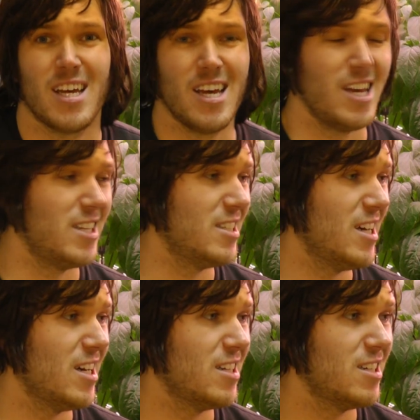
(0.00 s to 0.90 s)
and
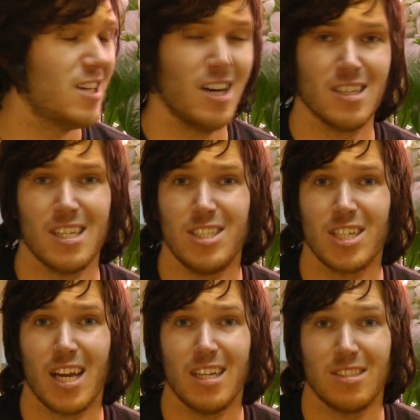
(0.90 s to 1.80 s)
I'll let you
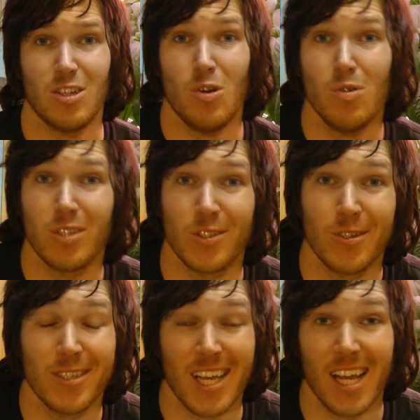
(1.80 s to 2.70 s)
guys know as
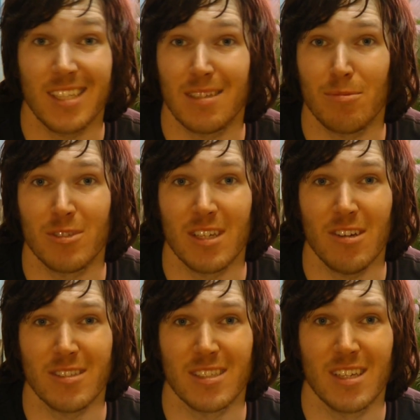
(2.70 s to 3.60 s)
soon as I get some
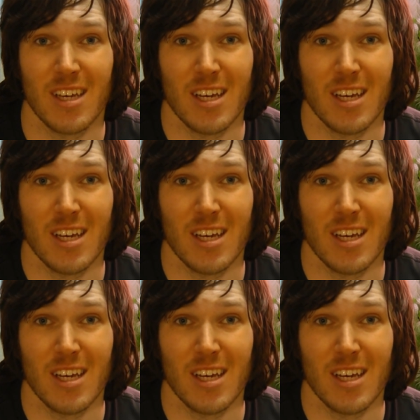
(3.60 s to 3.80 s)
results.